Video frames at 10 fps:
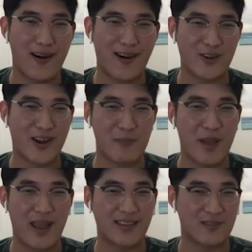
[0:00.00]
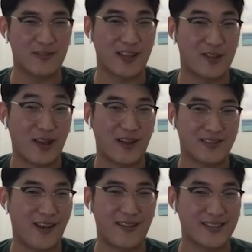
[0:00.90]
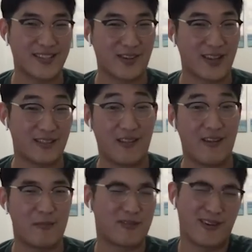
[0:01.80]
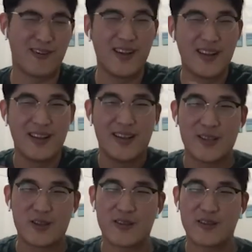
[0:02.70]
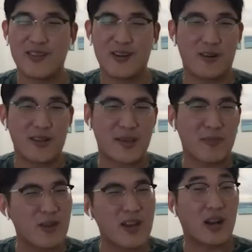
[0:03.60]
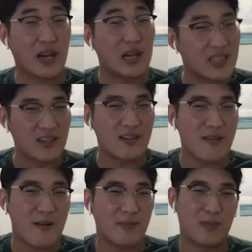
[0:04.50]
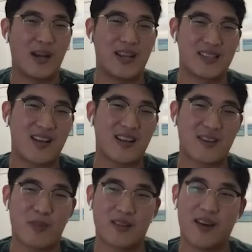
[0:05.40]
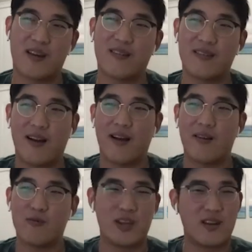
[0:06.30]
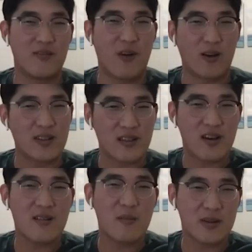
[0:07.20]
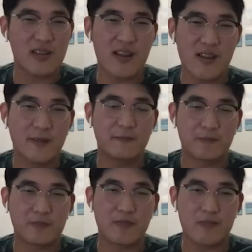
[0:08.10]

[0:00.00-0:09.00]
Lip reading: from Omaha trying to pay us $2,000 to get to Europe. So it's something we need to consider, but it's not something that we need to focus on per se.